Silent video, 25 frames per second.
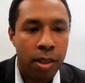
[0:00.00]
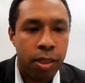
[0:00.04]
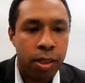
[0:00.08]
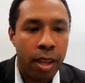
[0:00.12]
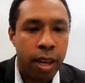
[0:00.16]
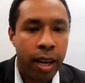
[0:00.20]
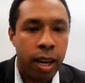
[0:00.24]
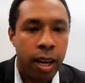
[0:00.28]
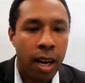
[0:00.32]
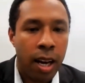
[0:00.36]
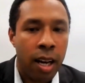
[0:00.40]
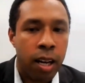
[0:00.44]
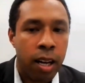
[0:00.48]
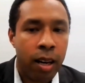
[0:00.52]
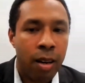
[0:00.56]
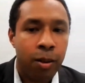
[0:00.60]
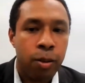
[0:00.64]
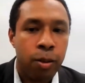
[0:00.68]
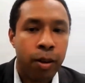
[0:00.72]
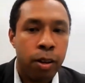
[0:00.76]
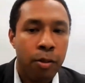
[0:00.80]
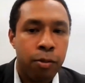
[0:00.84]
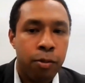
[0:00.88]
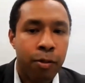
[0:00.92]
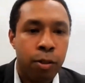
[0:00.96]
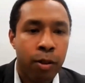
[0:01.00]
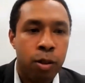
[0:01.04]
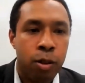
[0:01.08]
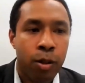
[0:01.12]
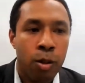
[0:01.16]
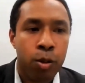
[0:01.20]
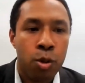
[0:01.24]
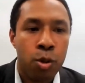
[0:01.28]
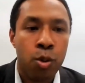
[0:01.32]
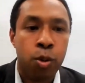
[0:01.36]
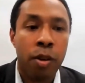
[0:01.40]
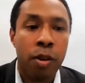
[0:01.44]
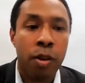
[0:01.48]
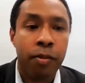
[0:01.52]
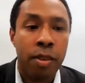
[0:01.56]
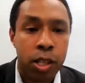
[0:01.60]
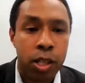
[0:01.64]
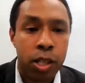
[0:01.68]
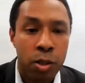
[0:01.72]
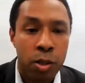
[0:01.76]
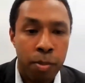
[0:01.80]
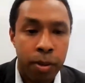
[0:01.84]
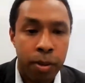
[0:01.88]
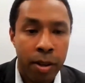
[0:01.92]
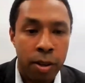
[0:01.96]
they are looking for those who have
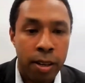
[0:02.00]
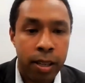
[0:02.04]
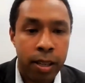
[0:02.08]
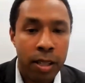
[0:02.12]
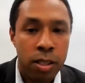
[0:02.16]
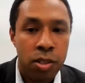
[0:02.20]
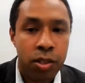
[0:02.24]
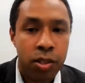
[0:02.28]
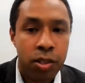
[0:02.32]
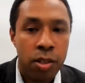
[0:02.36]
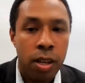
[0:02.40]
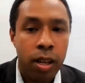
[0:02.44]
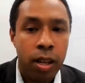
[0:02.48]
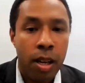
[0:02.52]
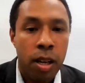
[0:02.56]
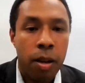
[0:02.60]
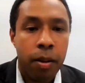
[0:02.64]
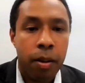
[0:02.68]
experience,